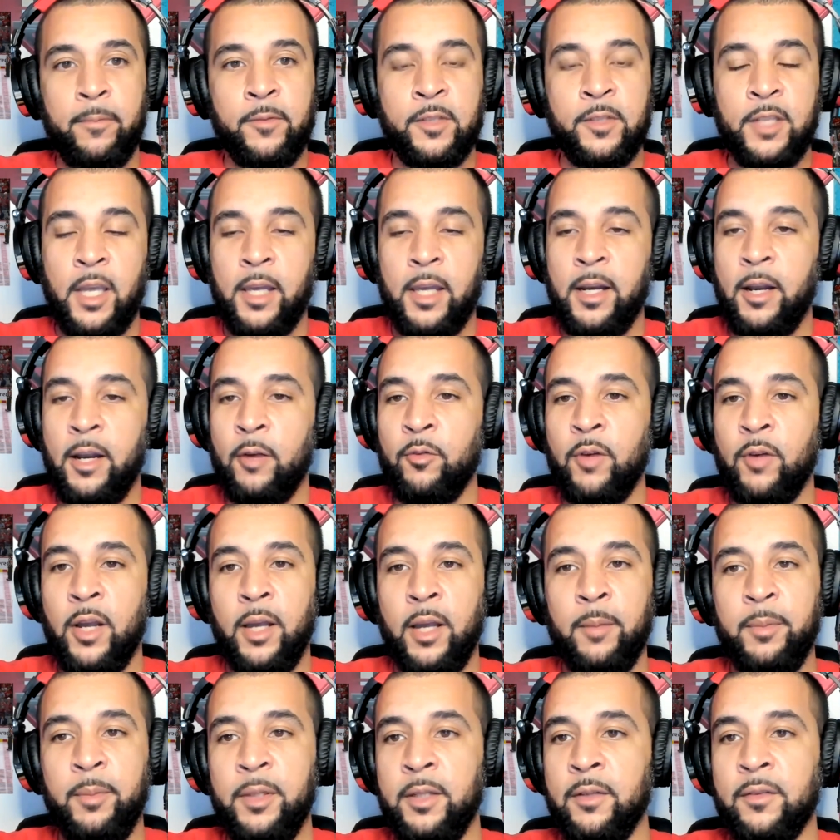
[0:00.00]
Shout out
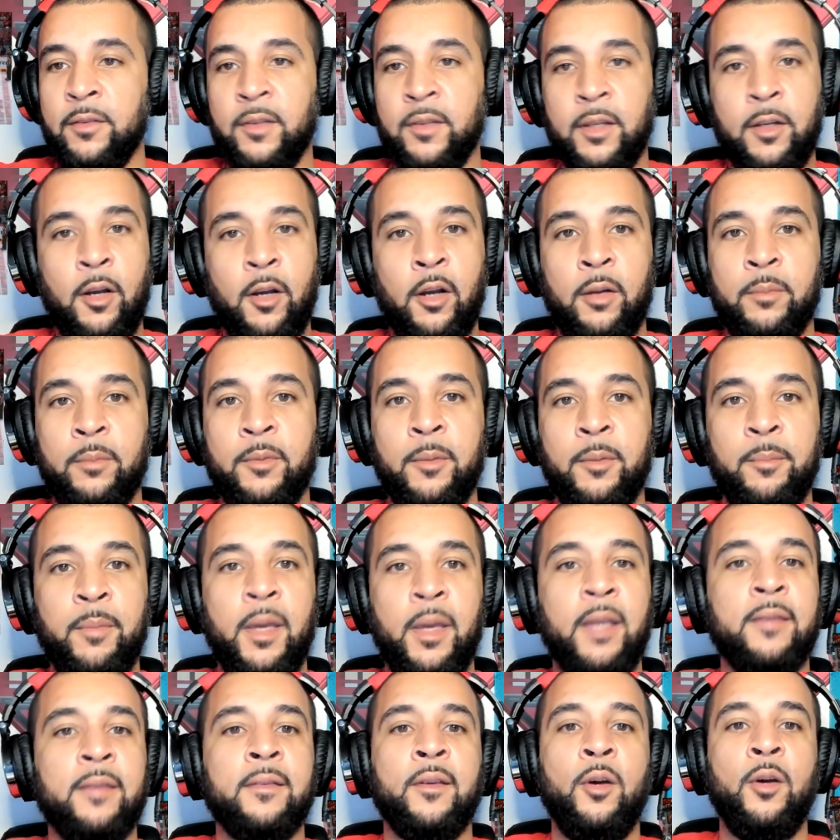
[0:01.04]
Rod Peterson, called him the
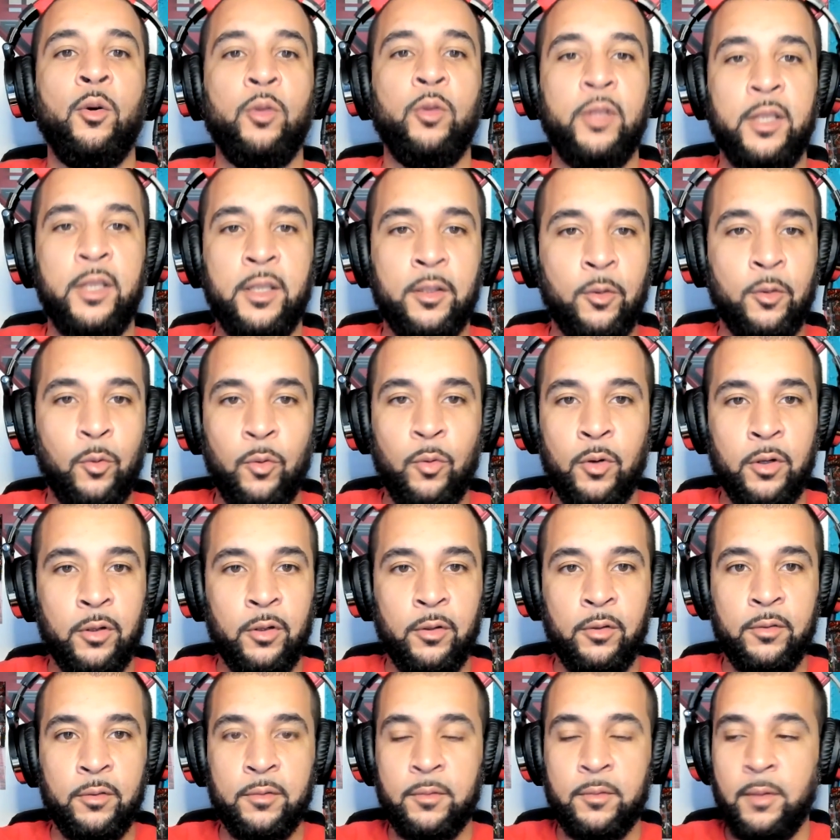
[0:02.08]
best goalie in the
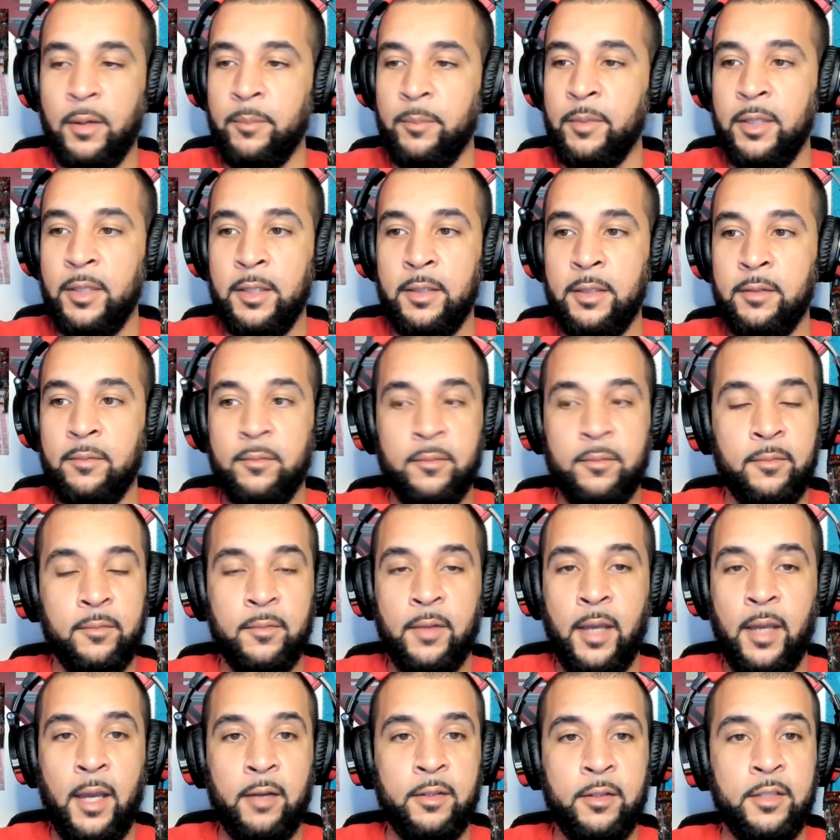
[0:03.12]
world. I mean,
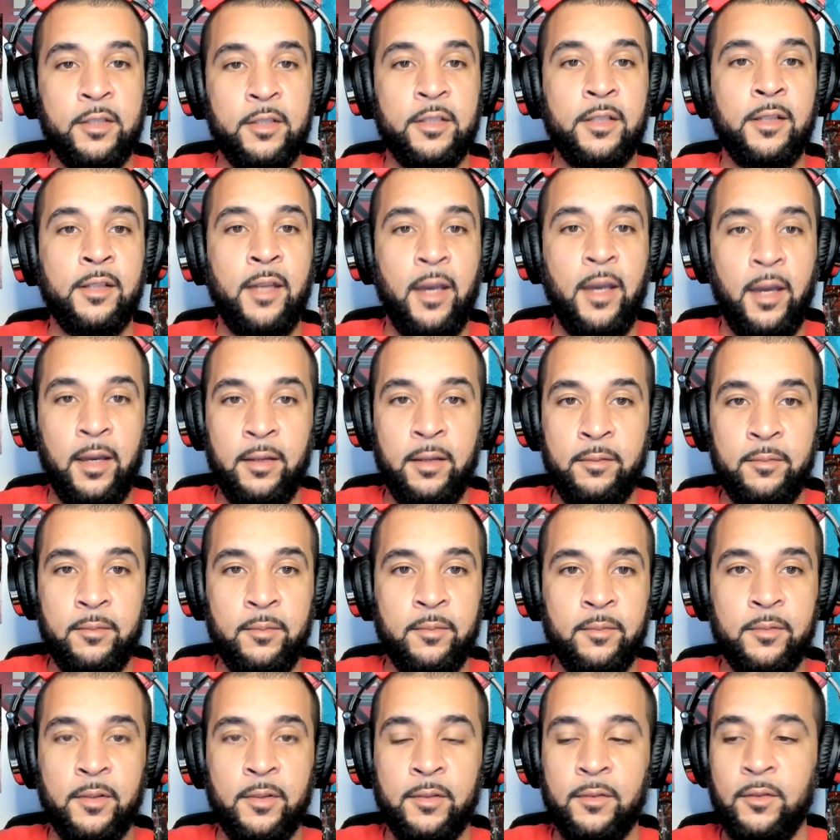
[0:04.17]
how could you not?
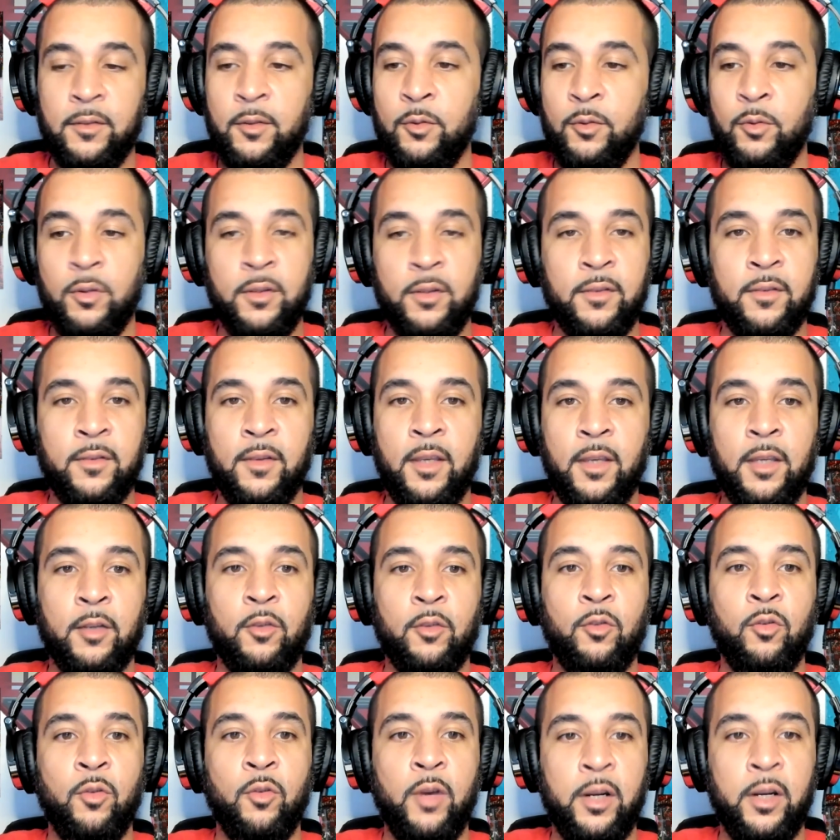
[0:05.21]
This dude is
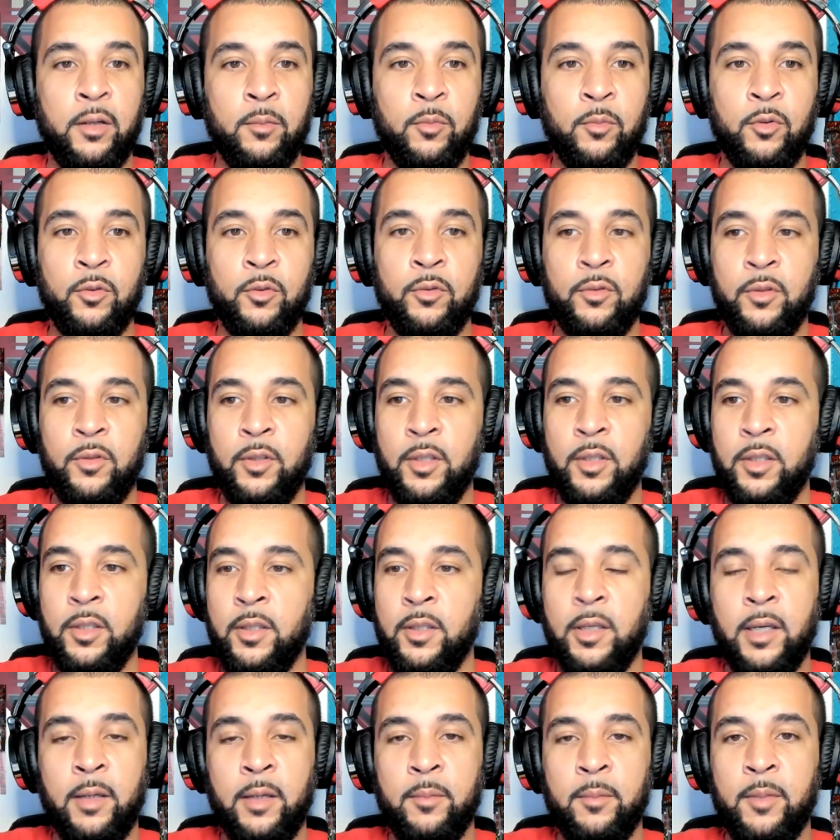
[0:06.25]
incredible.
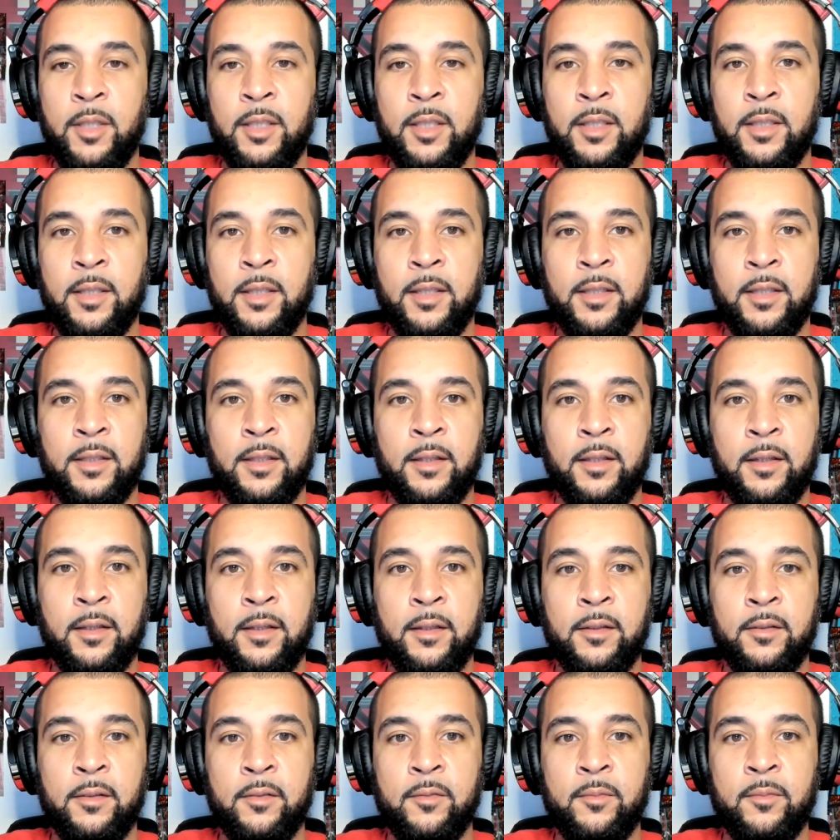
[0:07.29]
I mean, and
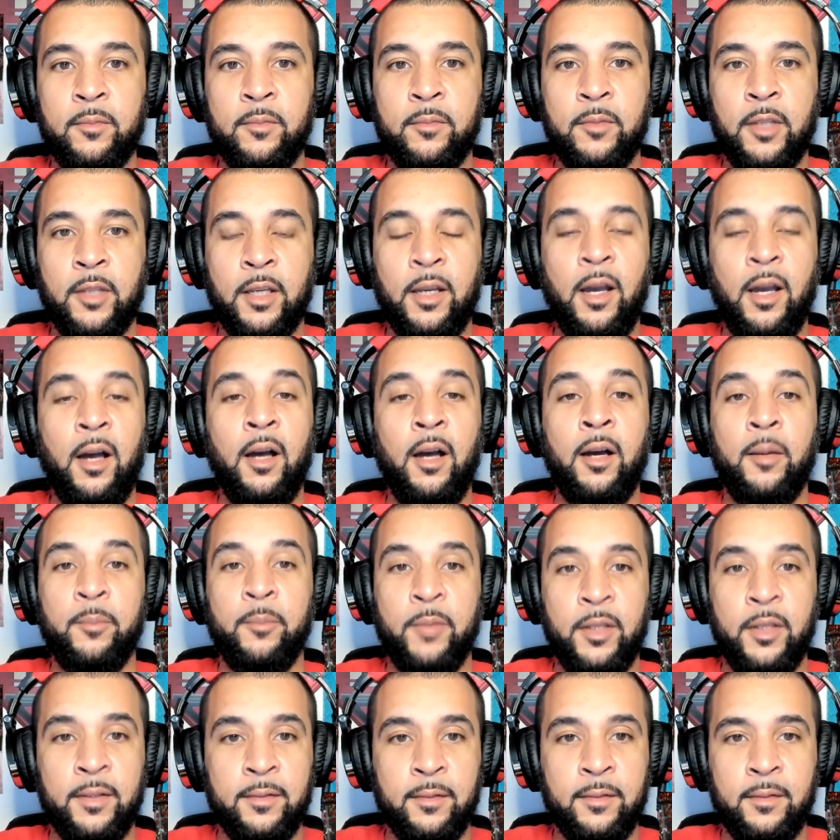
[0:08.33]
the
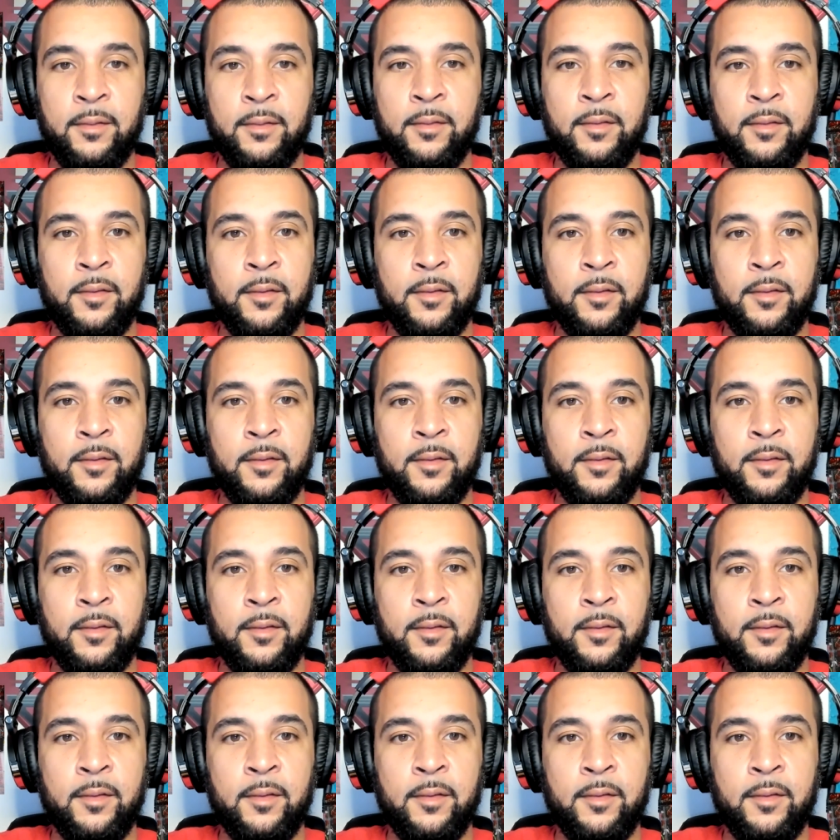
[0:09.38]
calmness.